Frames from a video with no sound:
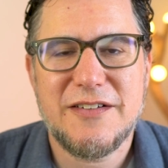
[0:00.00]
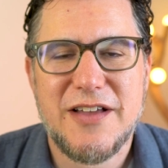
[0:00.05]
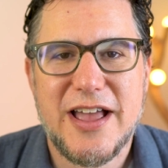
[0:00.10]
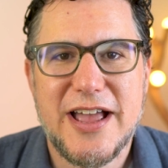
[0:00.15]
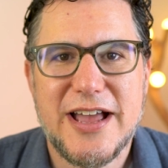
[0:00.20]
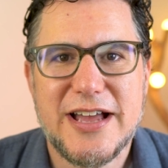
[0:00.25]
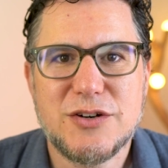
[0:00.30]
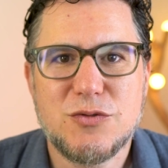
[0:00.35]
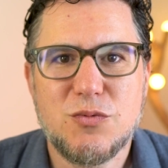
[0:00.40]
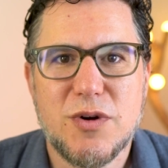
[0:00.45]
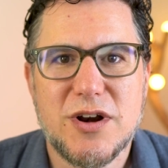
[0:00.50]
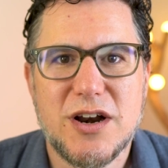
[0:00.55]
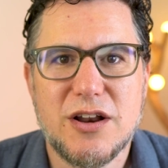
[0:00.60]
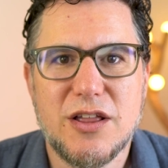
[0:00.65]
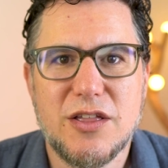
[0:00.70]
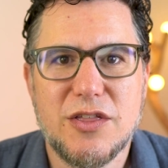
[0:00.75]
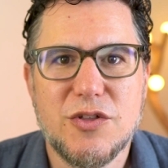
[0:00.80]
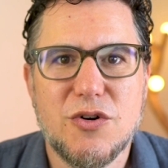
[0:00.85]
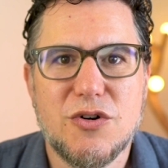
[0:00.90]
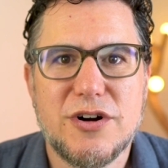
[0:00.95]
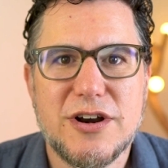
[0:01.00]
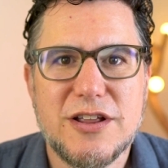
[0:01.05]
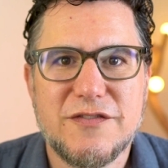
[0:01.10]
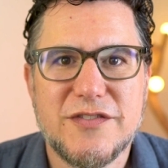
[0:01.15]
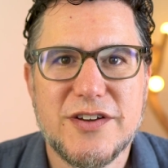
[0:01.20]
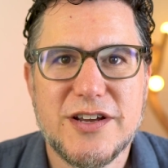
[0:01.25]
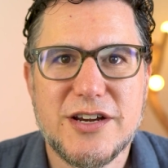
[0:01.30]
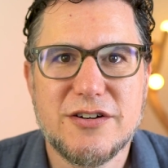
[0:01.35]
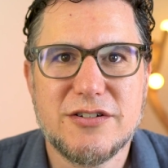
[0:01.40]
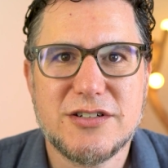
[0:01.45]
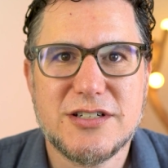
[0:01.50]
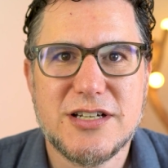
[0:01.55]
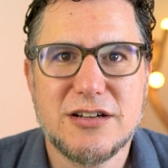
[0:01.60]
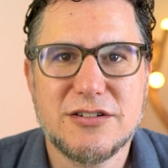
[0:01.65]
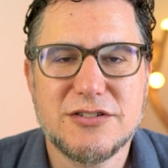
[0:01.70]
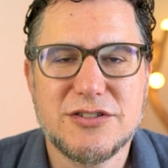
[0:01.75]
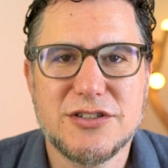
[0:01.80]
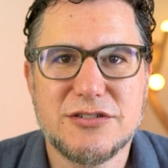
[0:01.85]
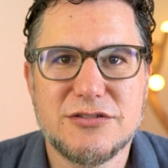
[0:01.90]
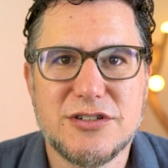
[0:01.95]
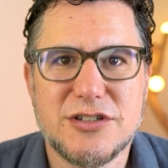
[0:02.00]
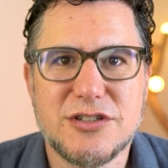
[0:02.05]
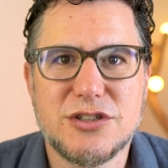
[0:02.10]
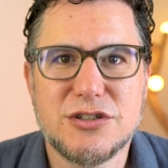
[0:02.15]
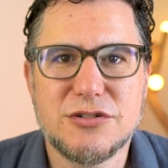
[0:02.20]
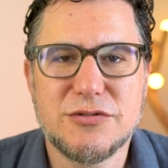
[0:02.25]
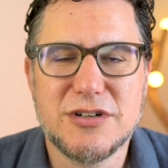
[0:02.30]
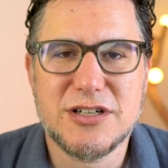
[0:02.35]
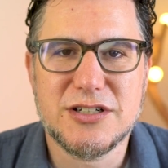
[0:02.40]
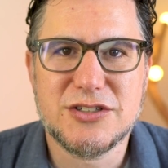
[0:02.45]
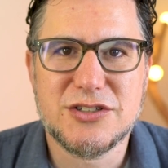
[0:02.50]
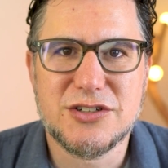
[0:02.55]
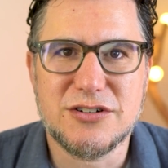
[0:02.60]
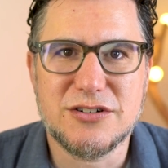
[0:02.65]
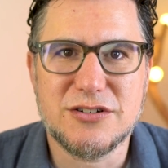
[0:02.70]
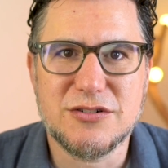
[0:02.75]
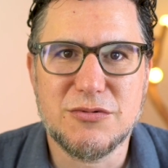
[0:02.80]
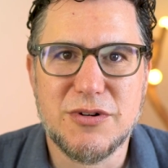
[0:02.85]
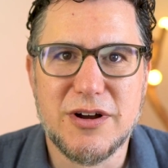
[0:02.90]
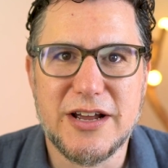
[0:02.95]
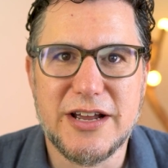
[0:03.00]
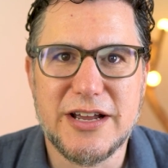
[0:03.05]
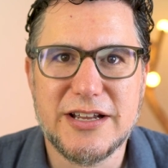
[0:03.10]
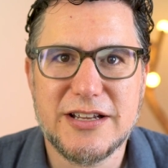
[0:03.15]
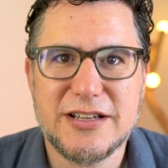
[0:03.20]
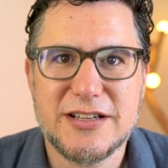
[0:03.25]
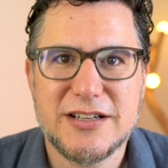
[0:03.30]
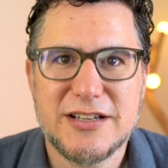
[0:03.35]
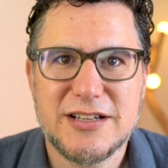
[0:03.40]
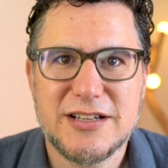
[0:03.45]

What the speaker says: And when an authority figure tells you to do it a certain way,